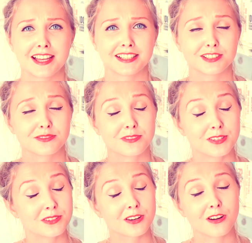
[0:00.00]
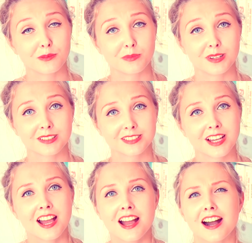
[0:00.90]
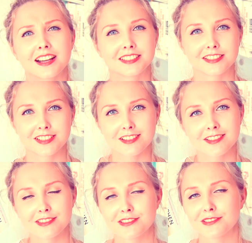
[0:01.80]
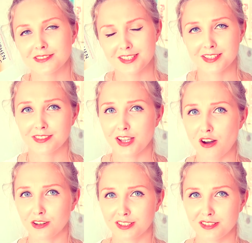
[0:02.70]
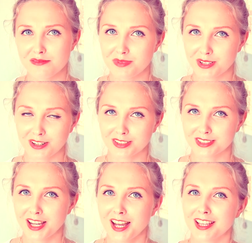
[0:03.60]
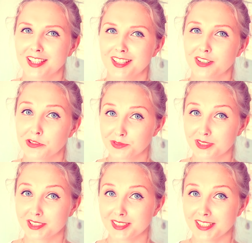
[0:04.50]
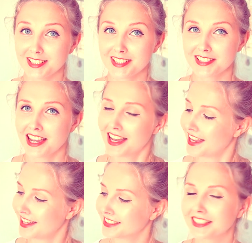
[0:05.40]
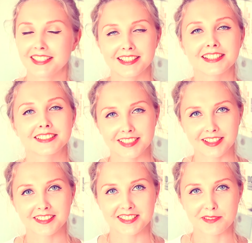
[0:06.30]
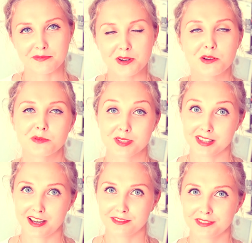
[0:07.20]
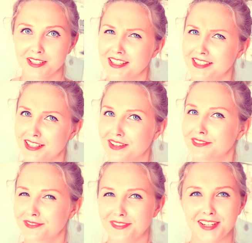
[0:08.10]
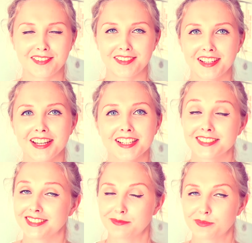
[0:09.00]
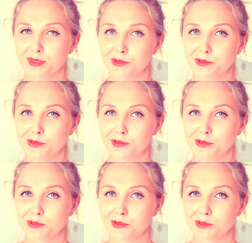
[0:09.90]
and very complex, I suggest you Stephen Hawking because he knows the things and he tells them with love in a very simple